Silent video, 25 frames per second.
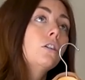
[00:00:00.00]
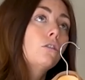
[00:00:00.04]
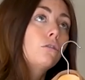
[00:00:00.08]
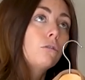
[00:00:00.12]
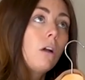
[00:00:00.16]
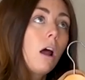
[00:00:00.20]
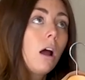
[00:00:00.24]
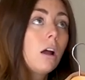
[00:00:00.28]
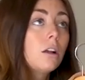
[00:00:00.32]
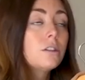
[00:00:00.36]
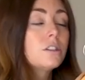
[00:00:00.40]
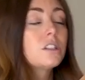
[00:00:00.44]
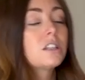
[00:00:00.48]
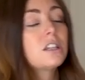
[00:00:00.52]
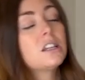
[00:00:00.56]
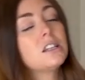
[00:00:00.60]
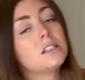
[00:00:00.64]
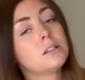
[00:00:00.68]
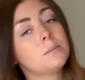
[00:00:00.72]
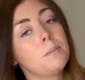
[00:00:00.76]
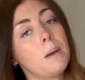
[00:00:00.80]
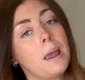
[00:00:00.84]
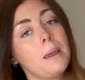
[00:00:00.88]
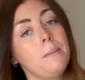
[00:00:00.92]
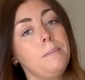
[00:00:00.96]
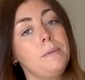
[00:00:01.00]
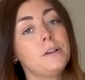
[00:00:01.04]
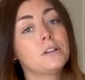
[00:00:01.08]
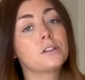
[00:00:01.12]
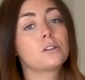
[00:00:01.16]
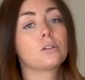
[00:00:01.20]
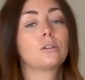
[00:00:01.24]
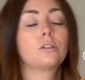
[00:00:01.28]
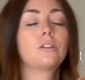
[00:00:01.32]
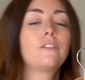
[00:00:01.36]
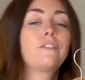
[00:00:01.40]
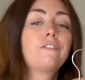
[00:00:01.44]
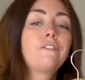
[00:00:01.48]
Granted, maybe
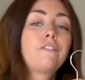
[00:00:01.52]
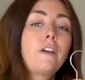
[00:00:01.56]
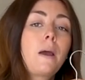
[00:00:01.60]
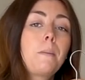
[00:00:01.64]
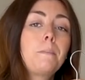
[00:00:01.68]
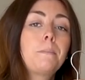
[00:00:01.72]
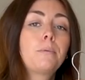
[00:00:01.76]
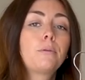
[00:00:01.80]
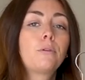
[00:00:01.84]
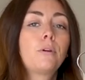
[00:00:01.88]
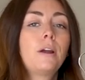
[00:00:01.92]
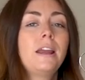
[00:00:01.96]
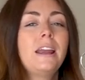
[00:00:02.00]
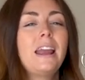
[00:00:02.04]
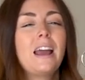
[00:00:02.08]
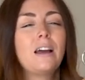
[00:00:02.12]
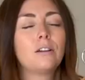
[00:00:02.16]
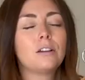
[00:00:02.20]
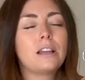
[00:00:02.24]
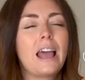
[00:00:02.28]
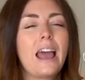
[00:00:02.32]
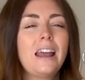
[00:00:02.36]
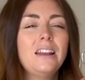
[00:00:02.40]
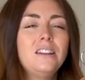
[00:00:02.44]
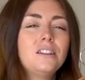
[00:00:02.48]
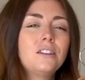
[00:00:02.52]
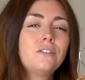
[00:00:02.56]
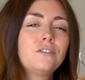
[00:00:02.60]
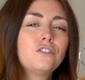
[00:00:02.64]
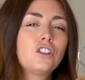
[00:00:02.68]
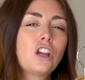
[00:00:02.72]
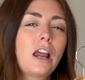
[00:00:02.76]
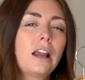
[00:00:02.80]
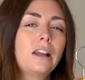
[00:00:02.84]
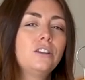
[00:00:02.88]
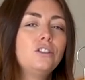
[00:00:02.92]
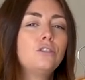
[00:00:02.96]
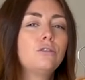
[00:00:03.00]
sort of February, end of
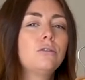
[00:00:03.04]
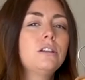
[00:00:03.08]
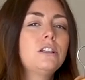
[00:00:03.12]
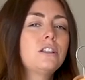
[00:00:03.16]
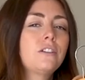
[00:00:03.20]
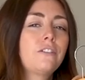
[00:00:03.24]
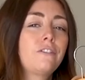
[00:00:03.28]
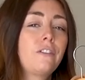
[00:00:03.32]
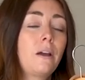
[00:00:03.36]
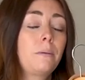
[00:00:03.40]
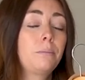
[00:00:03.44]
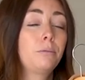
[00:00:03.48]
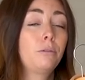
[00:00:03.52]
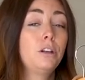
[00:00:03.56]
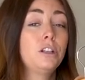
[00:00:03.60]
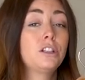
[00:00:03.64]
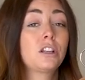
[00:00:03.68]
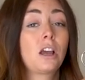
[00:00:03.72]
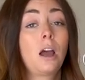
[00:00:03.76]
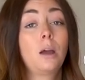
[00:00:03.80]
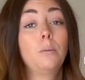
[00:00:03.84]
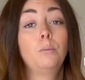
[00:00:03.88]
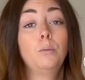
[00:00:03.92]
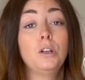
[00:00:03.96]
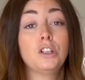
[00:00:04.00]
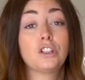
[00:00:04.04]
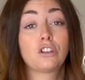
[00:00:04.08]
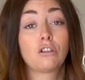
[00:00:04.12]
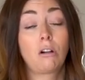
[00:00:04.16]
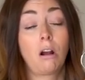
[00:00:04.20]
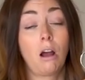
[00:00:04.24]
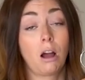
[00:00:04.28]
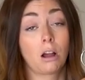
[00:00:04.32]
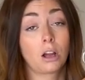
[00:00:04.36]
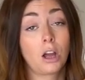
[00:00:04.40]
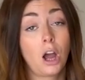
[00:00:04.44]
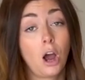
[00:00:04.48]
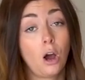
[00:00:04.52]
January to February time, which are
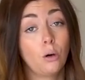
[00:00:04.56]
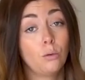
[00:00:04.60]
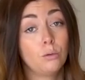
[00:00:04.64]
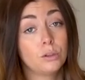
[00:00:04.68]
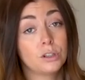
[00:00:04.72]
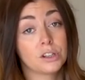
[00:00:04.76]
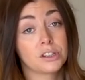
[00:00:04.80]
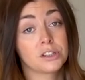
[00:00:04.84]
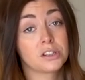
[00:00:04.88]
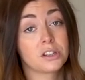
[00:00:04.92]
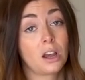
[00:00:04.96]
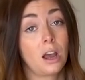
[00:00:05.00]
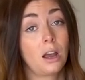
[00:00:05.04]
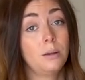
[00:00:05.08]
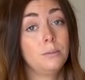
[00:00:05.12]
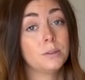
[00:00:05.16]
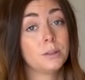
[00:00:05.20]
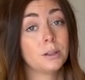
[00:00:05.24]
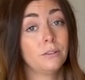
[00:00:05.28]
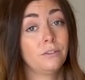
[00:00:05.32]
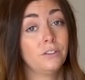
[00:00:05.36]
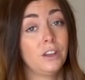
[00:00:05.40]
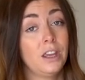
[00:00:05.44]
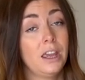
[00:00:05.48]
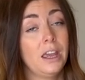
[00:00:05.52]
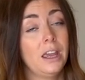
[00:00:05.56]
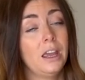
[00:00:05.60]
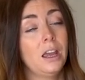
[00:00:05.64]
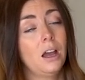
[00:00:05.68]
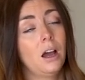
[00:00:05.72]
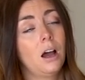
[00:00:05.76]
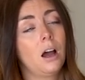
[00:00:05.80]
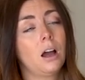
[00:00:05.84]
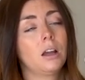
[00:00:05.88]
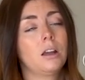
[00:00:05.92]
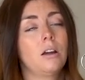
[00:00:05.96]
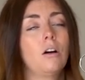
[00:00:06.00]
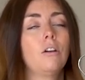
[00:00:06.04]
our coldest times of
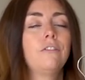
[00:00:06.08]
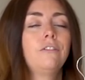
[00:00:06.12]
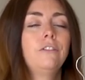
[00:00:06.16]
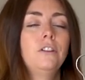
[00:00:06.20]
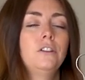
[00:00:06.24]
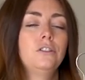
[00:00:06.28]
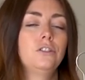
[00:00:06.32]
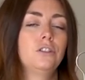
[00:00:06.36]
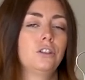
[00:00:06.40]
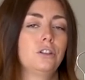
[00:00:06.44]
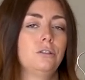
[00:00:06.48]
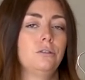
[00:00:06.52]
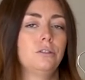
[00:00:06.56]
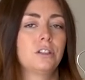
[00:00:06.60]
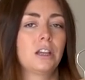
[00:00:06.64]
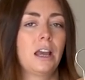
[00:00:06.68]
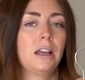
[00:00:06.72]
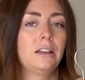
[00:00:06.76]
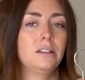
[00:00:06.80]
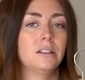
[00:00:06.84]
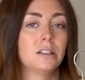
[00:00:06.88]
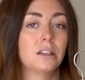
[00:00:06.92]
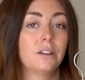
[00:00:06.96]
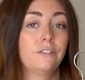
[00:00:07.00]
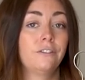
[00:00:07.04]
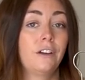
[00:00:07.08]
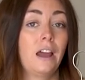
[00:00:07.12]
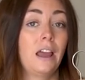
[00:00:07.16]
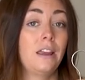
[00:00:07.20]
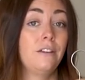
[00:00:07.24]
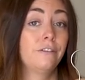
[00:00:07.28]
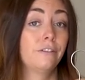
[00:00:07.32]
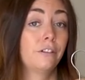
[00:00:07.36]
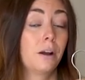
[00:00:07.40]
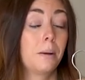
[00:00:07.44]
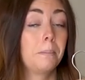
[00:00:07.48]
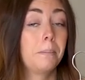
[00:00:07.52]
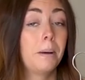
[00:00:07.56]
year, I often do tend to
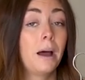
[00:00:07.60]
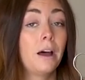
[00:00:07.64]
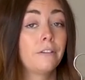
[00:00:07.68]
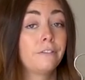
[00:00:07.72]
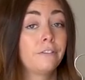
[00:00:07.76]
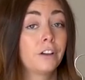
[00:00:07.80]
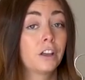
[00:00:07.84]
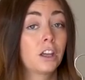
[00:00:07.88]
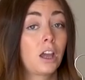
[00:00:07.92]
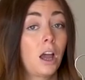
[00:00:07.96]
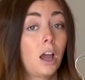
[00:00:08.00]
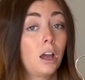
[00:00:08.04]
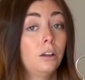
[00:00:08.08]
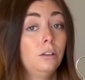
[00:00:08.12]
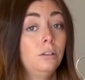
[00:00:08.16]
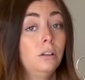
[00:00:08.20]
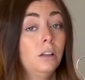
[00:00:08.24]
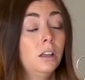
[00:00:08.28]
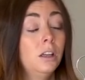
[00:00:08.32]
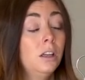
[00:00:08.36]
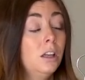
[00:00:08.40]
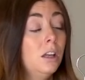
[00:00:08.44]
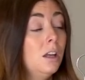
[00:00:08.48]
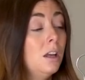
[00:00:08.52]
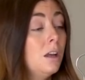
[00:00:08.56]
favour a puffer coat.